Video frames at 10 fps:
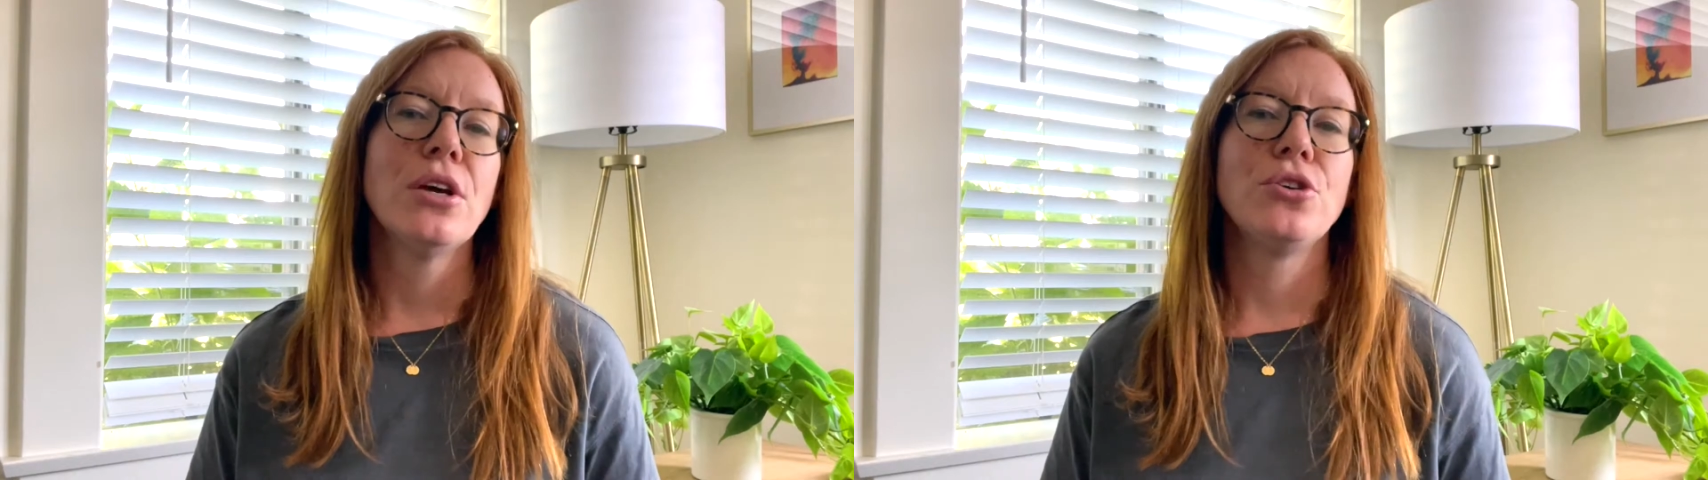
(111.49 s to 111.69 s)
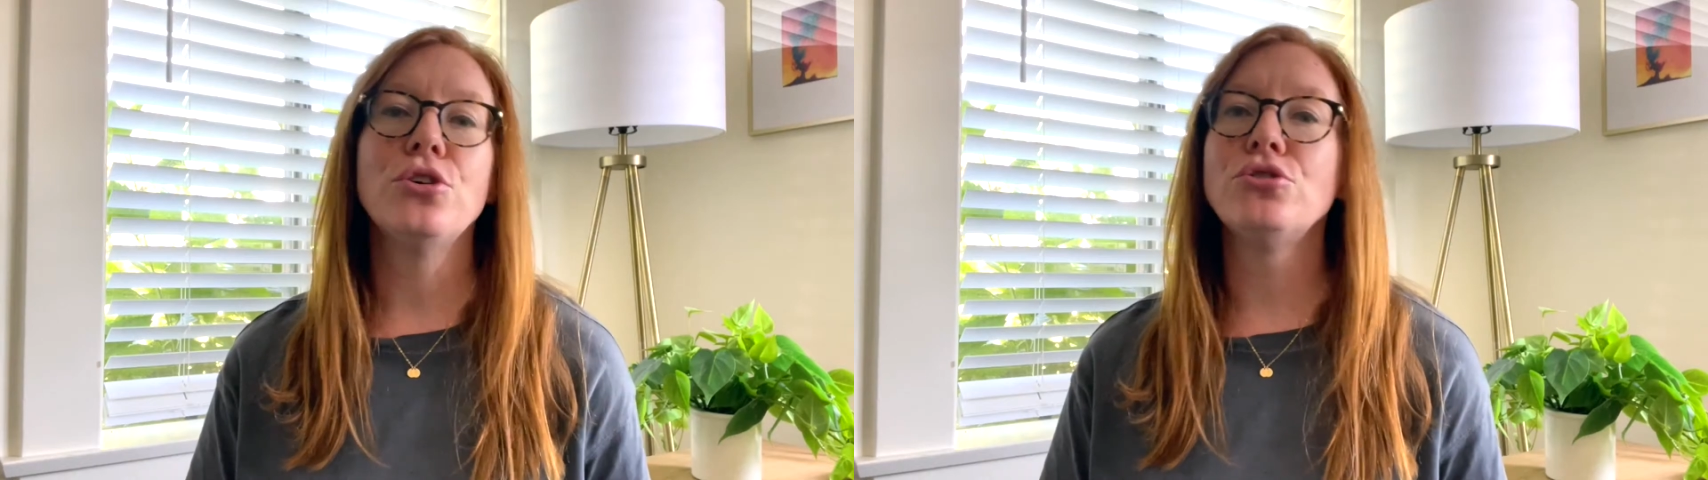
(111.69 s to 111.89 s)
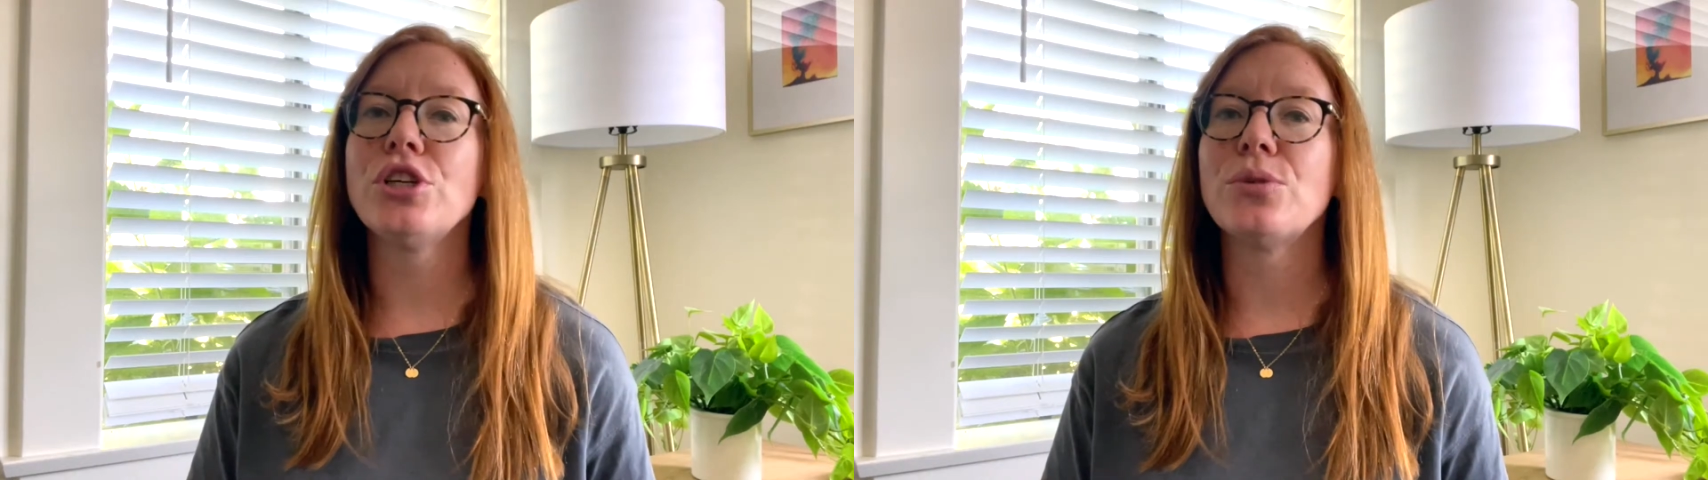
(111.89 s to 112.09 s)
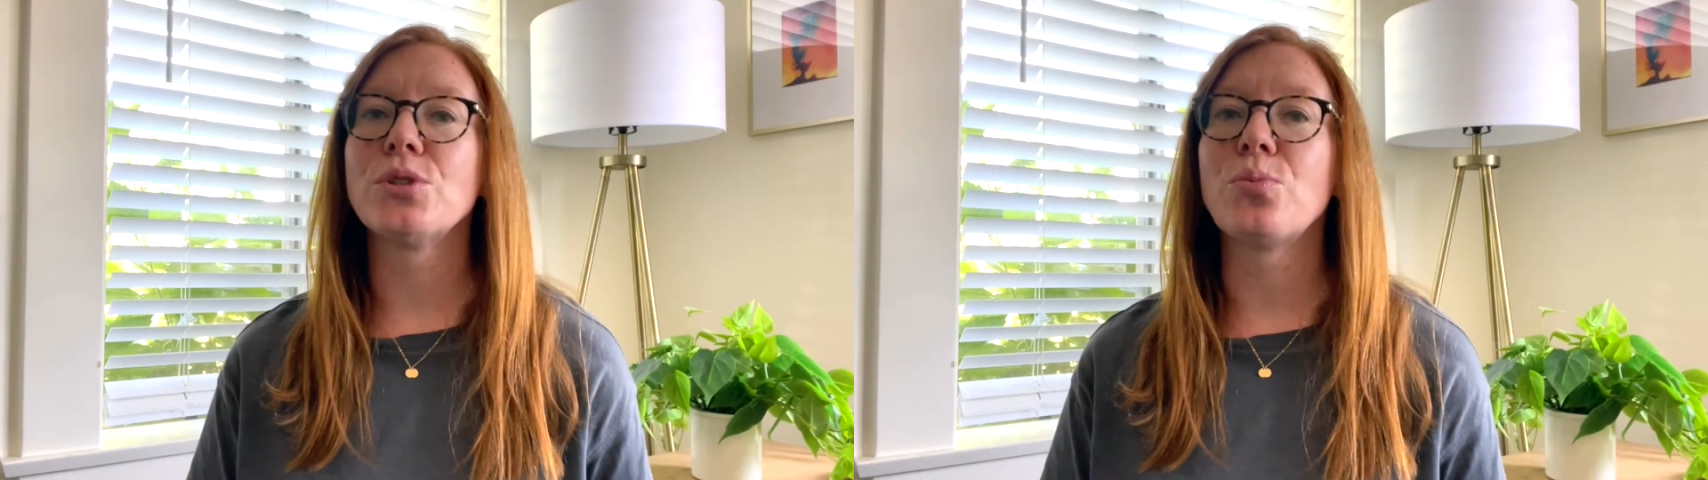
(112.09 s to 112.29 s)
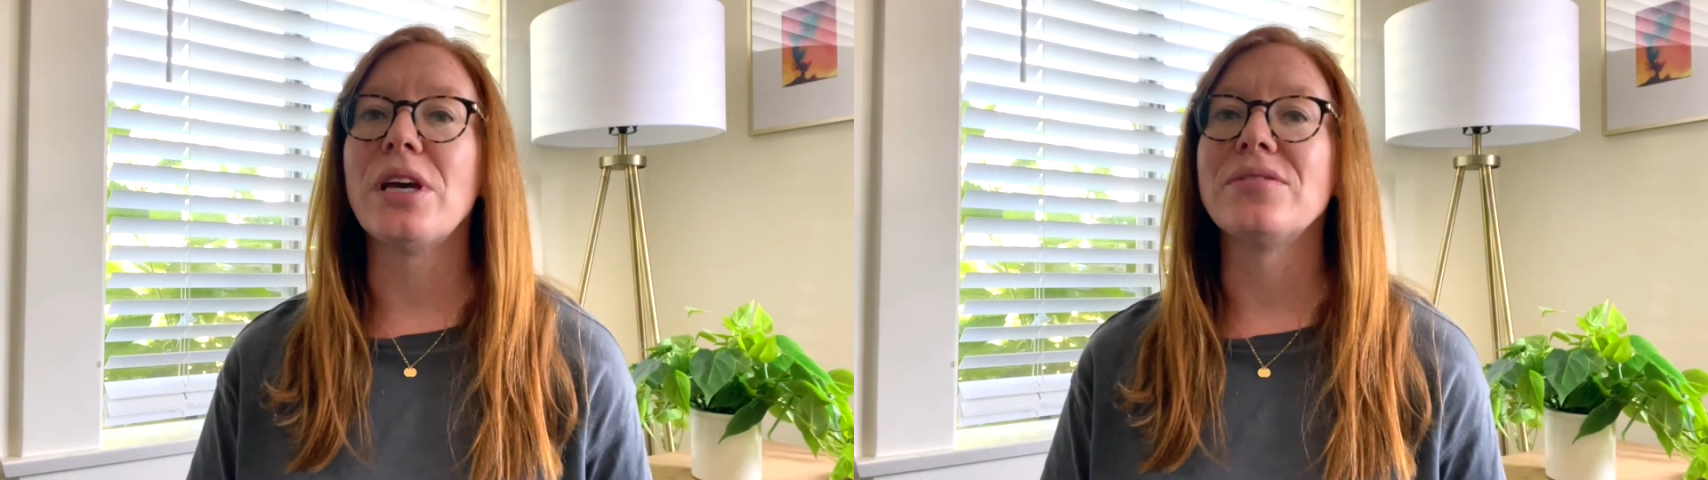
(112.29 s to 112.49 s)
Usually, it
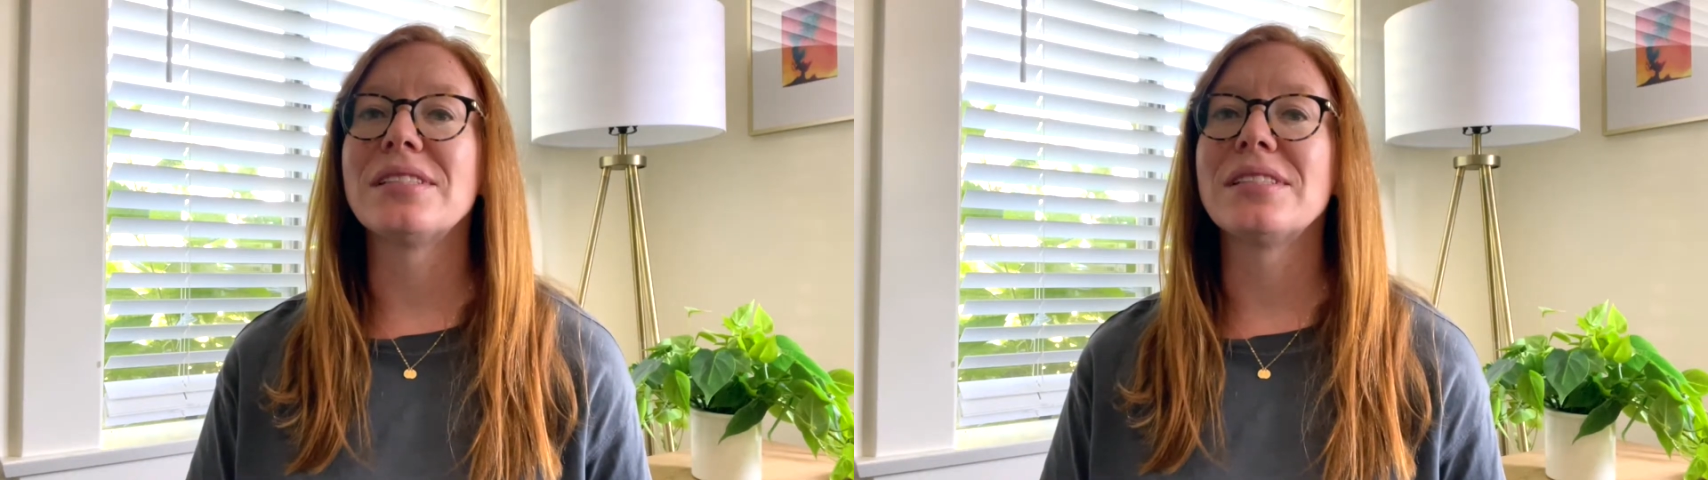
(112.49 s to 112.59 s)
was waved